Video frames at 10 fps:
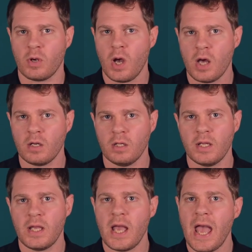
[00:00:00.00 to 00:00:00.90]
Connell
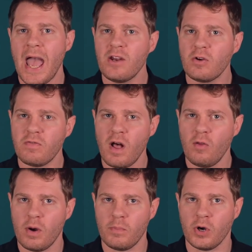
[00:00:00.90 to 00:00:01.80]
and her
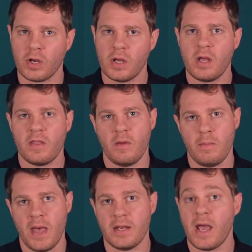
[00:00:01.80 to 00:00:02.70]
follow-up book, The
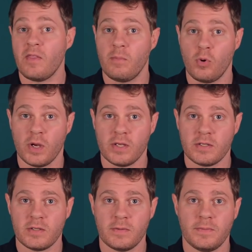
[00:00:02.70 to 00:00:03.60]
Men and the Boys.